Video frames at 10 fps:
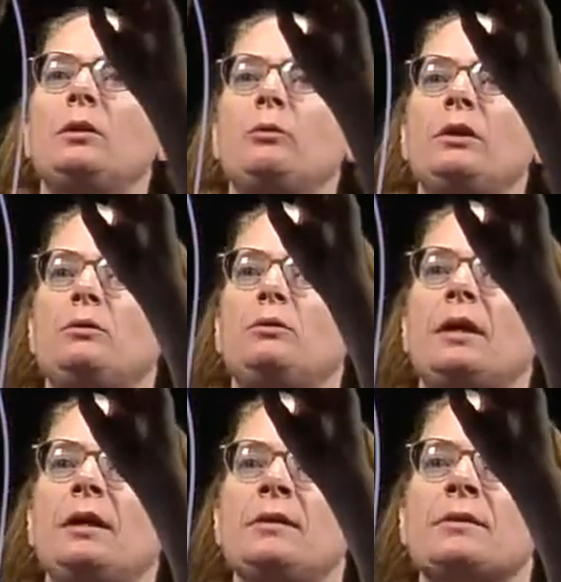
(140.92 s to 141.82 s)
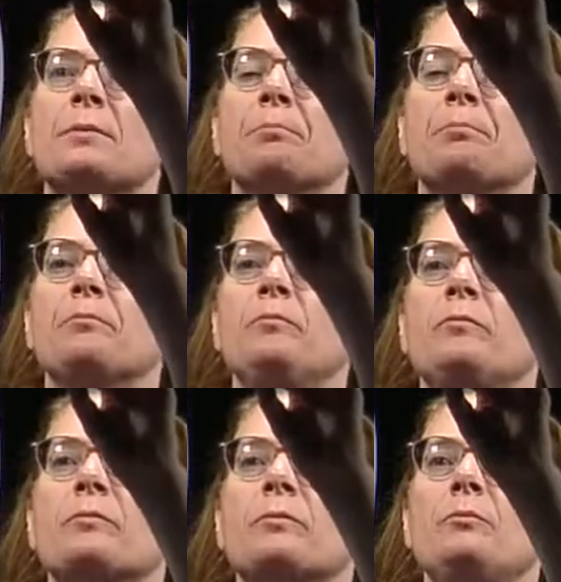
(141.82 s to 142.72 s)
would do this,
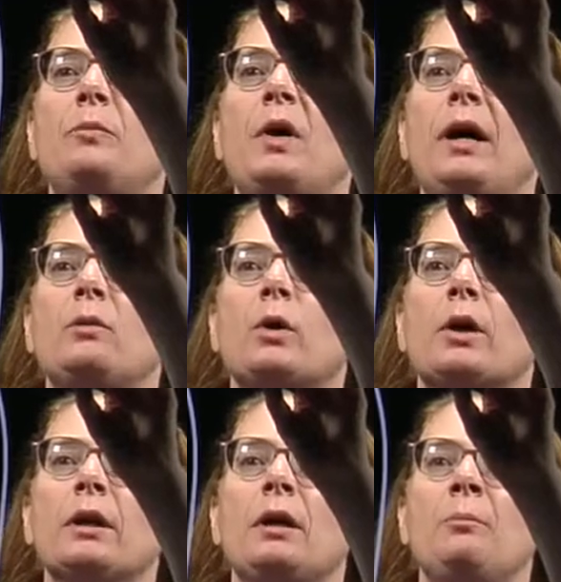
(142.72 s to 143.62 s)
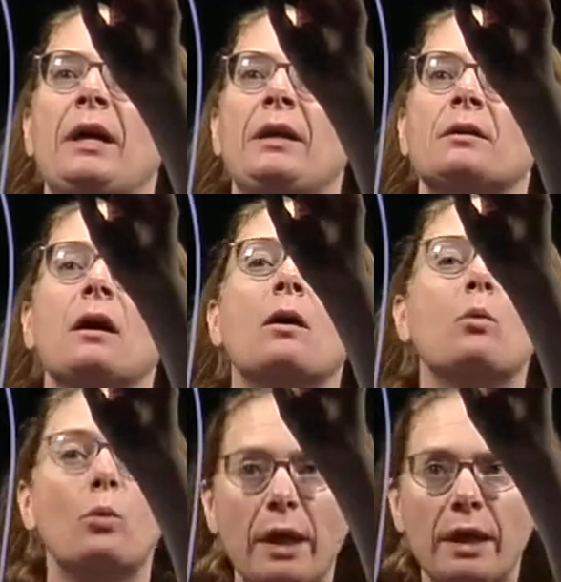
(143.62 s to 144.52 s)
but we're going to bend
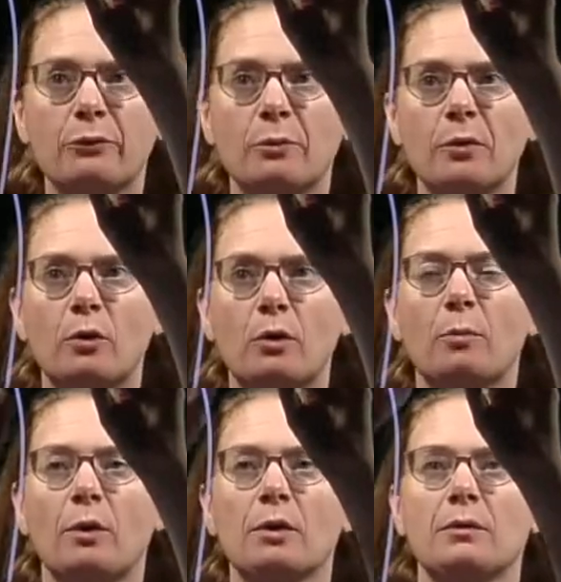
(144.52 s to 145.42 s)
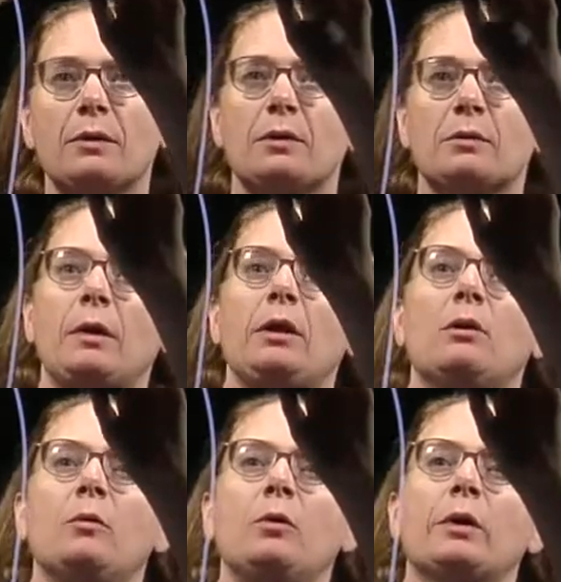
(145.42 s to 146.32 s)
away from the normal. There's my
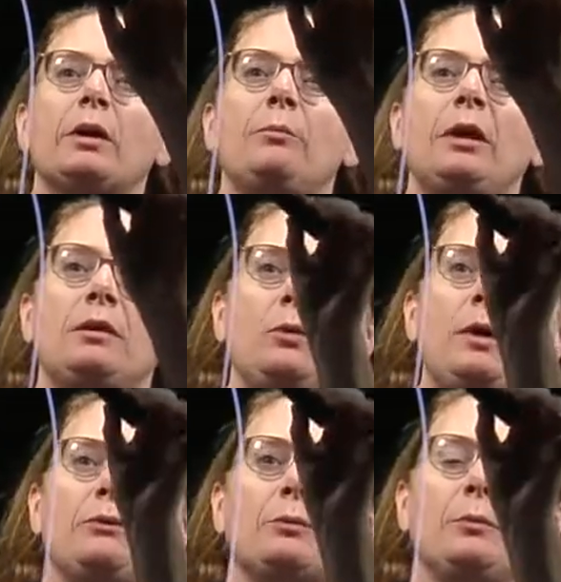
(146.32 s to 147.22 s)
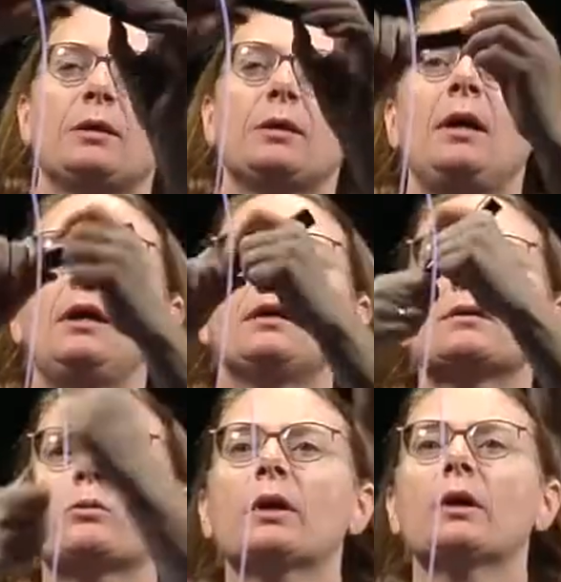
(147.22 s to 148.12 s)
normal, we're going to bend away from it.
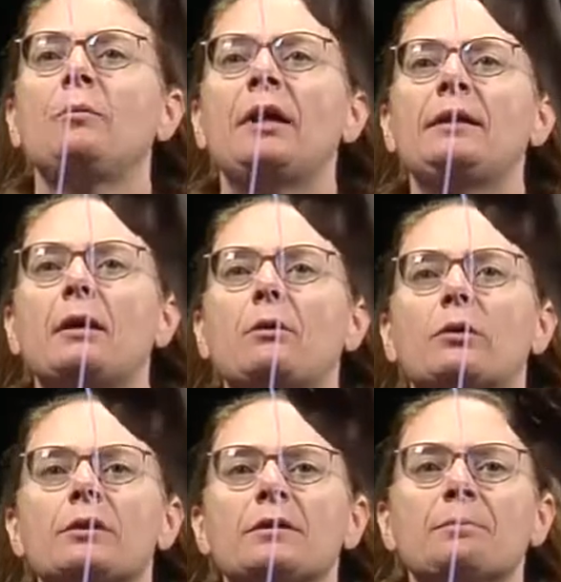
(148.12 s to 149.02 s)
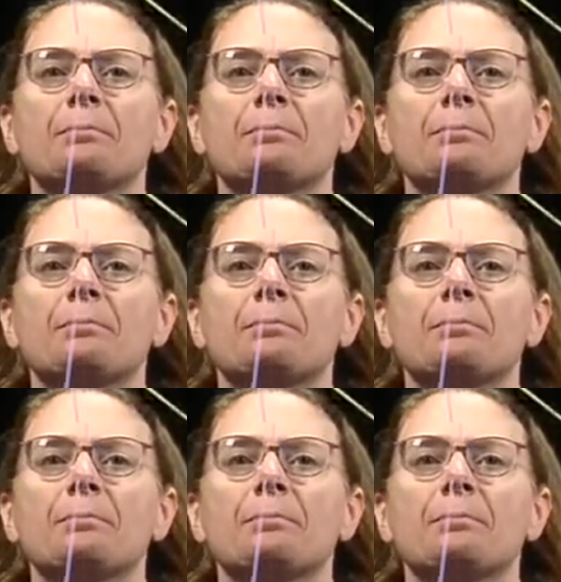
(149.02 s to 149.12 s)
So we're going to bend downwards.